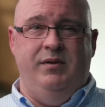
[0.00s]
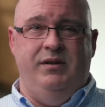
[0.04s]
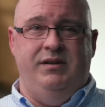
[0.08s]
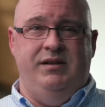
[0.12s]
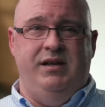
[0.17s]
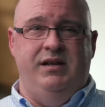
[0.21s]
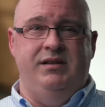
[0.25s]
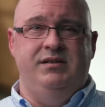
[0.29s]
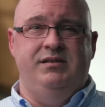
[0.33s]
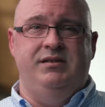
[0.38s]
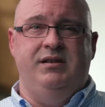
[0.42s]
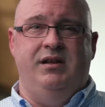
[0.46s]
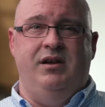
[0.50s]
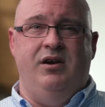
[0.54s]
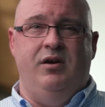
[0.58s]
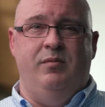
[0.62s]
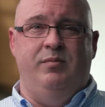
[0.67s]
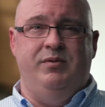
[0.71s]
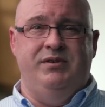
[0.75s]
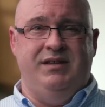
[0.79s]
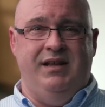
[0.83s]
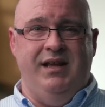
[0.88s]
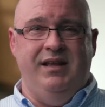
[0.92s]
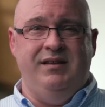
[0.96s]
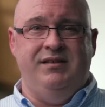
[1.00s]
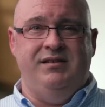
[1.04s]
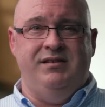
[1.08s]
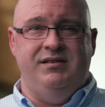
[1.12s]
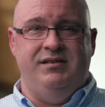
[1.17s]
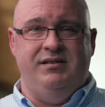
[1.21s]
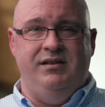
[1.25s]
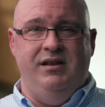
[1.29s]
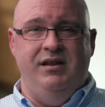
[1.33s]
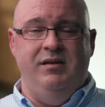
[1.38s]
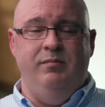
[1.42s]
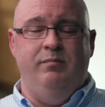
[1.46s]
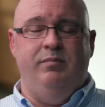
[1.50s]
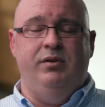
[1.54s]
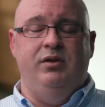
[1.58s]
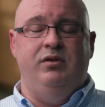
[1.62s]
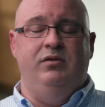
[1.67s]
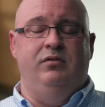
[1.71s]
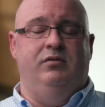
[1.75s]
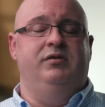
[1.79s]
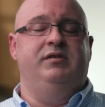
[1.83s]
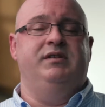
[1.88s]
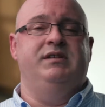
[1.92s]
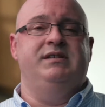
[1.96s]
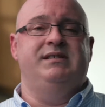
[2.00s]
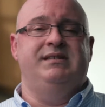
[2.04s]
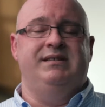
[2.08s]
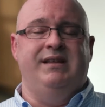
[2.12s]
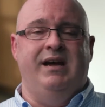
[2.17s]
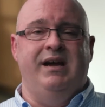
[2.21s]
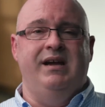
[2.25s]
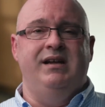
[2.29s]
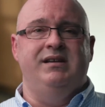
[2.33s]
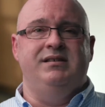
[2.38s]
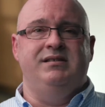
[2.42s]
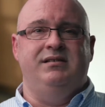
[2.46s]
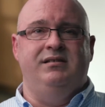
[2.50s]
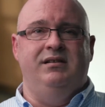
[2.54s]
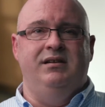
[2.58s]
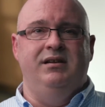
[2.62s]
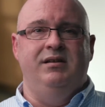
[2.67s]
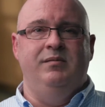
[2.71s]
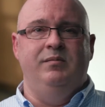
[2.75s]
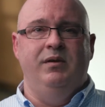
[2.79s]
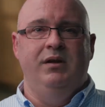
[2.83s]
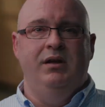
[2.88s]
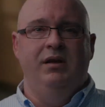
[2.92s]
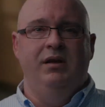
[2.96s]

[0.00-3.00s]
It tends to help us get to sleep, but not to stay asleep.